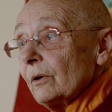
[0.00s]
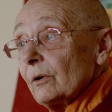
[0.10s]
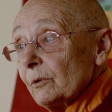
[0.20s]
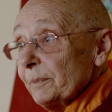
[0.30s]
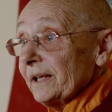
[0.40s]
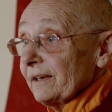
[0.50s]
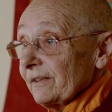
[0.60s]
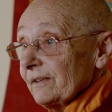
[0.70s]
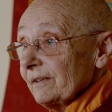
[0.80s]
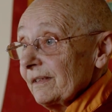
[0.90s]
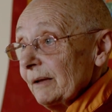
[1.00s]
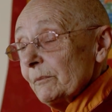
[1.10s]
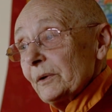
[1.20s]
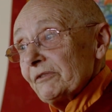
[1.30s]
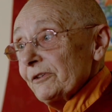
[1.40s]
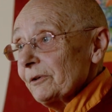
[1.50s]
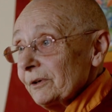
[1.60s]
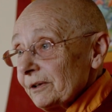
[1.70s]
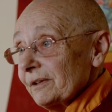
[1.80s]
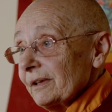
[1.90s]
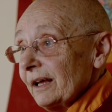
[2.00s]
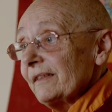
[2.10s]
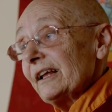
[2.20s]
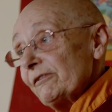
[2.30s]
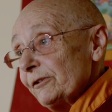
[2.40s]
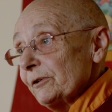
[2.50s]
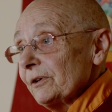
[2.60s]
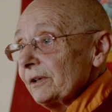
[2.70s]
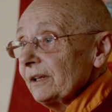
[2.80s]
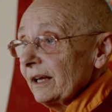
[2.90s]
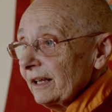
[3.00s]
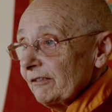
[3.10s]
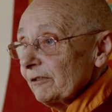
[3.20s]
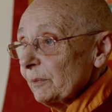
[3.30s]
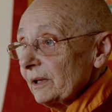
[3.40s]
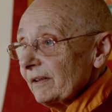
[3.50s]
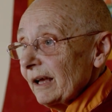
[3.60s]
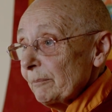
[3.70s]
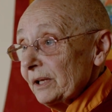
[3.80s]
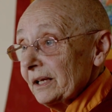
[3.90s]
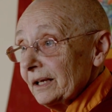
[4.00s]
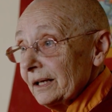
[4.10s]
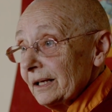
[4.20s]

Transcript: all beings. Then we feel good, and they feel good, and everybody's happy.